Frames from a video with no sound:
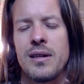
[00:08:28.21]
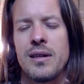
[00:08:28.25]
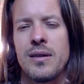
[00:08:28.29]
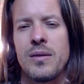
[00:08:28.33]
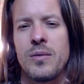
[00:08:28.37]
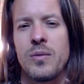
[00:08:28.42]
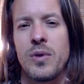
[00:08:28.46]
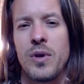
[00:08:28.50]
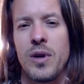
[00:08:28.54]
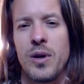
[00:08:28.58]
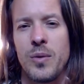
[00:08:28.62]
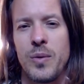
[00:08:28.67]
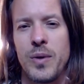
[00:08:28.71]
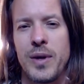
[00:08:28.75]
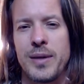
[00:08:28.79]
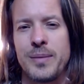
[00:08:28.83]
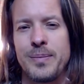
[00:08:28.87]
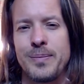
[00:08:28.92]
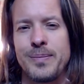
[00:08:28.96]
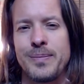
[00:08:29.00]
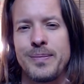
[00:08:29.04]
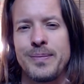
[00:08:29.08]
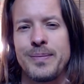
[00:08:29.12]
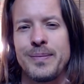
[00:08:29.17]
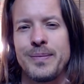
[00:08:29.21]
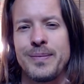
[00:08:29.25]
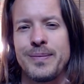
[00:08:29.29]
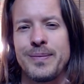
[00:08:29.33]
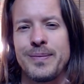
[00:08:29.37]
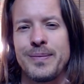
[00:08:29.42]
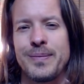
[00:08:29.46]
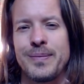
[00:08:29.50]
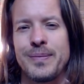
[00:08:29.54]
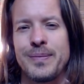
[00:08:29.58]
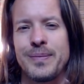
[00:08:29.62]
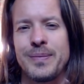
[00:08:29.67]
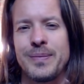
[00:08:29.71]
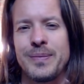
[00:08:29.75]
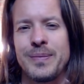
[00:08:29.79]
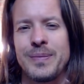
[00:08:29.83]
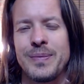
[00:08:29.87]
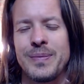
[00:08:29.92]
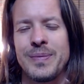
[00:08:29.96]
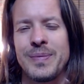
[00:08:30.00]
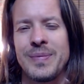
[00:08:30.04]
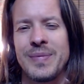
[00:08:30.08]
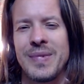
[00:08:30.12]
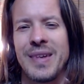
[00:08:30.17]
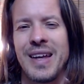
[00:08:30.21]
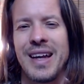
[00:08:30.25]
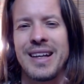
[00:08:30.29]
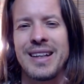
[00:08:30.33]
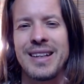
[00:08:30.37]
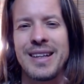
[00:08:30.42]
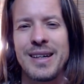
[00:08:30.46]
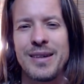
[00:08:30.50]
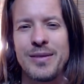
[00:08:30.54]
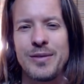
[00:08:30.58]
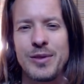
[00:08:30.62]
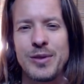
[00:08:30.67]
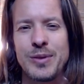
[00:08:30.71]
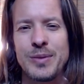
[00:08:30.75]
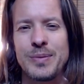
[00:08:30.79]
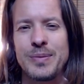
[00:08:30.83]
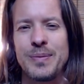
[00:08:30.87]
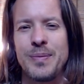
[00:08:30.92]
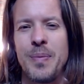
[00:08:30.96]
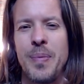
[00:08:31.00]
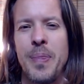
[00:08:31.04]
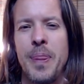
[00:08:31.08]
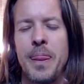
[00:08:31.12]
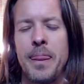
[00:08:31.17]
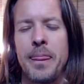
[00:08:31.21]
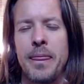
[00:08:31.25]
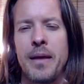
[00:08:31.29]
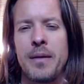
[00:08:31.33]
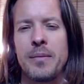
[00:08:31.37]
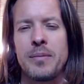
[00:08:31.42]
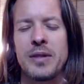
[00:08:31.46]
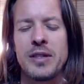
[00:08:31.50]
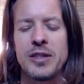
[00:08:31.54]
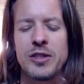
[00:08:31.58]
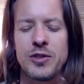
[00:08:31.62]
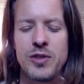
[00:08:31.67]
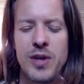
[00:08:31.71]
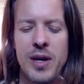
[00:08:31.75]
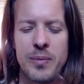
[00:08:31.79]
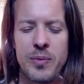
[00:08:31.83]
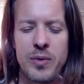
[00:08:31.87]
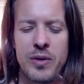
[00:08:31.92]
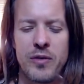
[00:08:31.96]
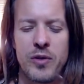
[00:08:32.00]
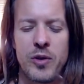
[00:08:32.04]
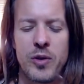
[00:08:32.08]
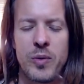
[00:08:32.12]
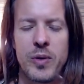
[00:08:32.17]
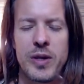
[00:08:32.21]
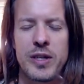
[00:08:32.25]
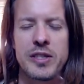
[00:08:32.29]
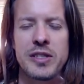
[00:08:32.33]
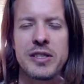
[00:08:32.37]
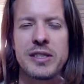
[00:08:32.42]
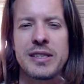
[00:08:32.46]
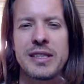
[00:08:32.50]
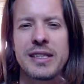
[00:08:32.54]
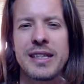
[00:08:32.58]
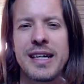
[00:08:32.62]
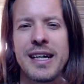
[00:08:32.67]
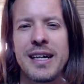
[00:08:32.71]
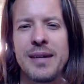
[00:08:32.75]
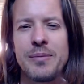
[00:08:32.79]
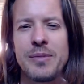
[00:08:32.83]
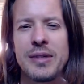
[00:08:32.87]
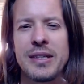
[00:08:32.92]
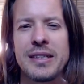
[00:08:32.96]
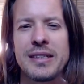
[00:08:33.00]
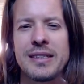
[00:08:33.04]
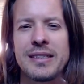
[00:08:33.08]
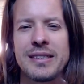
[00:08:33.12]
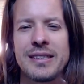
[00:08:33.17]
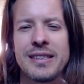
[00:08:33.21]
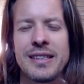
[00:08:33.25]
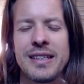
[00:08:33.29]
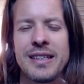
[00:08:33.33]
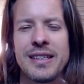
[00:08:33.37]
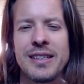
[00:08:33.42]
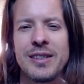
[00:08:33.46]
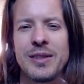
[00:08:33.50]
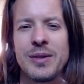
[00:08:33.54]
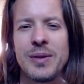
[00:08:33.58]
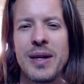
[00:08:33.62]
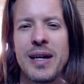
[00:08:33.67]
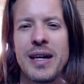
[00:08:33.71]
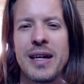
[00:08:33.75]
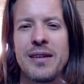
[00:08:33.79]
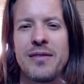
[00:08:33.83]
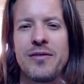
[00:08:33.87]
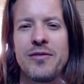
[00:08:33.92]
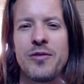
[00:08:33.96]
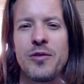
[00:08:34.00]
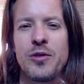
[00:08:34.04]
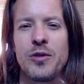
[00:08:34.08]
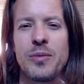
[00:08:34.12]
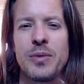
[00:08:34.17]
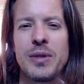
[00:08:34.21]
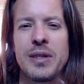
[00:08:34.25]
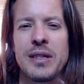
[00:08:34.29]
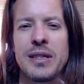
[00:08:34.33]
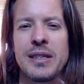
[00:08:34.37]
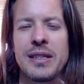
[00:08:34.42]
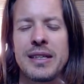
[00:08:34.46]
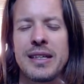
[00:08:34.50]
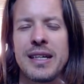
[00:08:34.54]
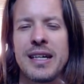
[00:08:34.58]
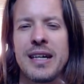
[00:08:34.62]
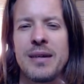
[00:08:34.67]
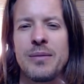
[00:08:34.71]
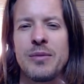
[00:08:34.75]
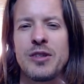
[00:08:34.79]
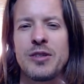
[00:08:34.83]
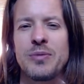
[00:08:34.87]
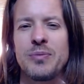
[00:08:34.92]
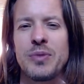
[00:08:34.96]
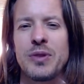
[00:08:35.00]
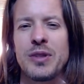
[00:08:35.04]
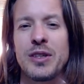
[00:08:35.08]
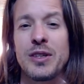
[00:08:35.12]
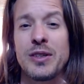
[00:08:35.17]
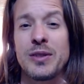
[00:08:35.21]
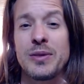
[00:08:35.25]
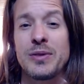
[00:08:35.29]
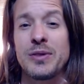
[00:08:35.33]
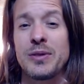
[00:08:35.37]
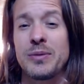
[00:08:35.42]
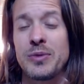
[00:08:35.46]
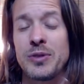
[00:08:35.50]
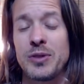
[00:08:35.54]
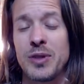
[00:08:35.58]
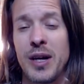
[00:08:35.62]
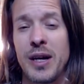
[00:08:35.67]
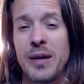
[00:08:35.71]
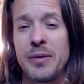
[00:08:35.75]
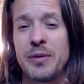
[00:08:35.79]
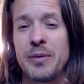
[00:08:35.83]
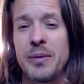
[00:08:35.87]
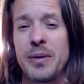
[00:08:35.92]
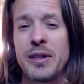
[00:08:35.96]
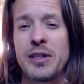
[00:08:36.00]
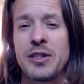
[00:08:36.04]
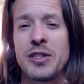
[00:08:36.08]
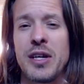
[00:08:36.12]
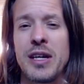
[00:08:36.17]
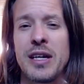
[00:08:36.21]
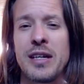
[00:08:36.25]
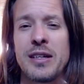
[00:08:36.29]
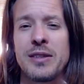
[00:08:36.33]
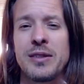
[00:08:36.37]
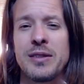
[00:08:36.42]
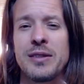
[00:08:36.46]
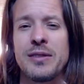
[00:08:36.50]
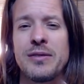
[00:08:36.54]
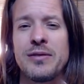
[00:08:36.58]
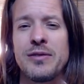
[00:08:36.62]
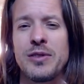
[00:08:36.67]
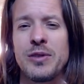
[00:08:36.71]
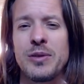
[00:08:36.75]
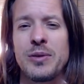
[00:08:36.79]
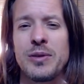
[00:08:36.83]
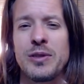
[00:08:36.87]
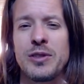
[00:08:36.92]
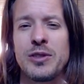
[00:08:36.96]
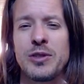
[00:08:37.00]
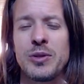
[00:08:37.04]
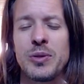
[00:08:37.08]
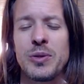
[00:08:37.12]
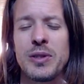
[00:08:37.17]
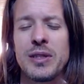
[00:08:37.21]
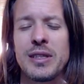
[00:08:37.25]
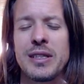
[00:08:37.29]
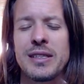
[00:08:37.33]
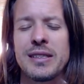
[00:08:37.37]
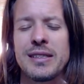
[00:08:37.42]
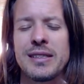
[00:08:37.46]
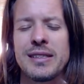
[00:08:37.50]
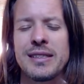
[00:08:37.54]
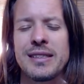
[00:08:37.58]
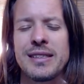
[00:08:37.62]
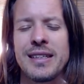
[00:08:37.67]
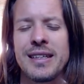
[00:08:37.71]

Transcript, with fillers: We are one. I love you. Please drop whatever questions and comments you have for me. The comments below. Subscribe to my channel if you enjoyed this.